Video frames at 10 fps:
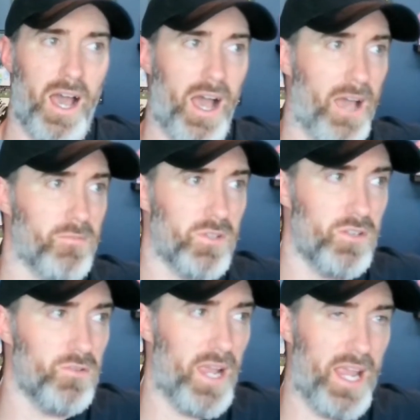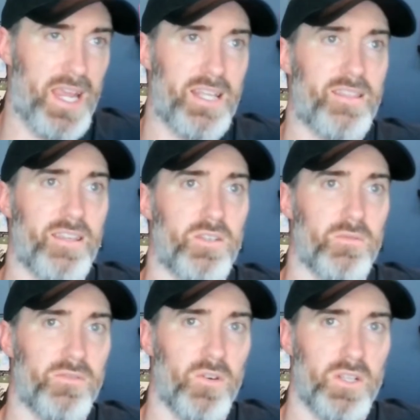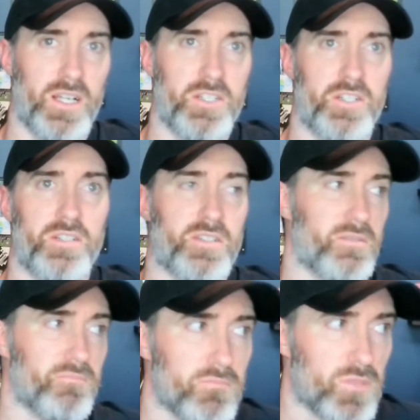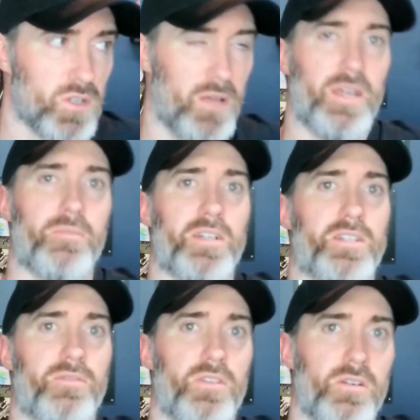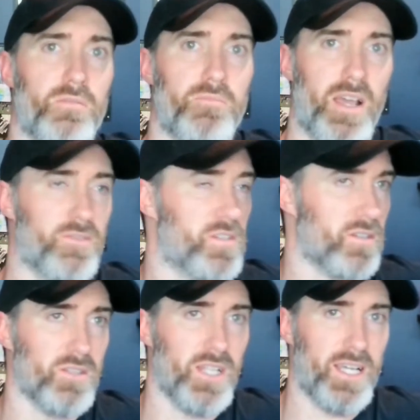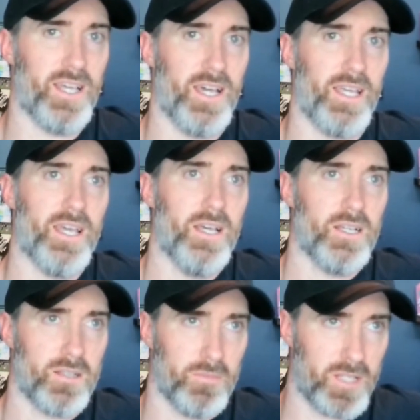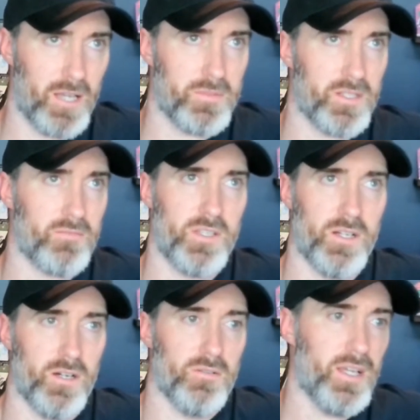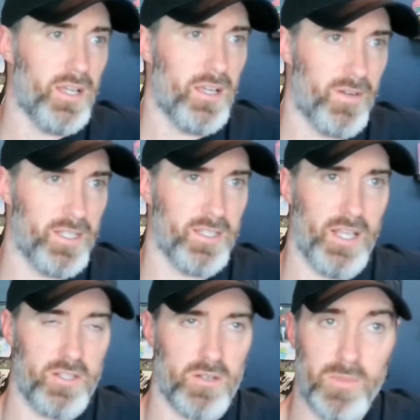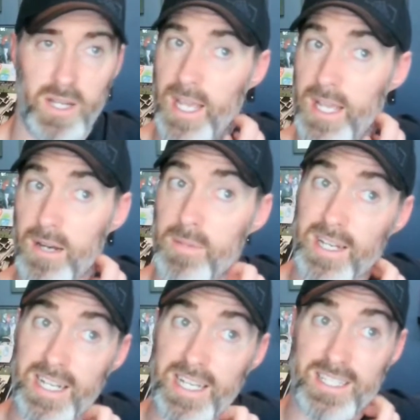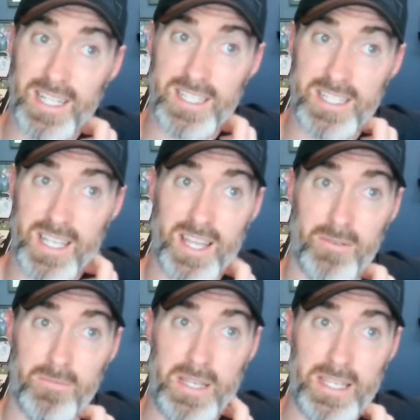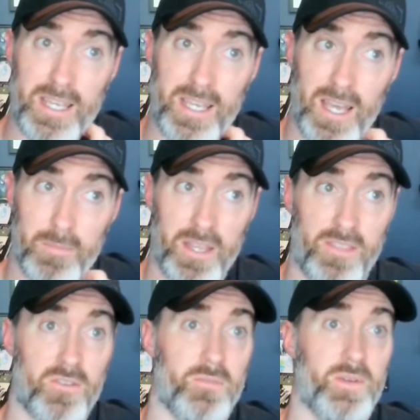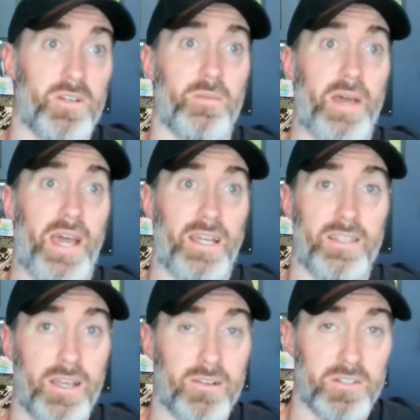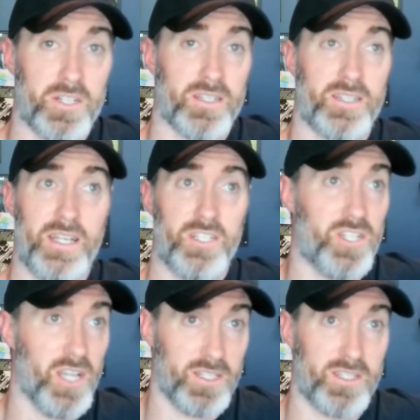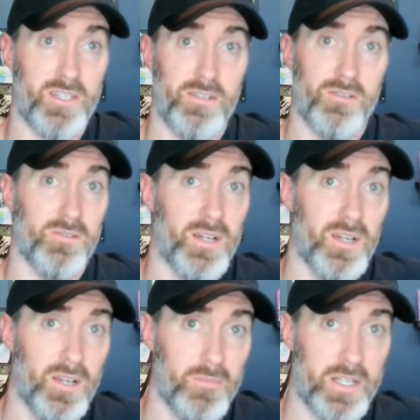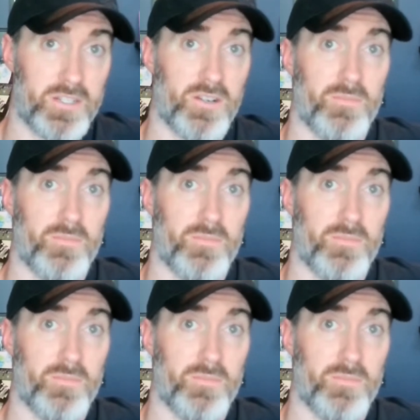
I will do anything to avoid lunges, so I make myself do them every single leg day. Sometimes, you know, if I did legs on Monday and I'm not going to get to legs again that week, I might throw them in on a back day or a chest day just to make sure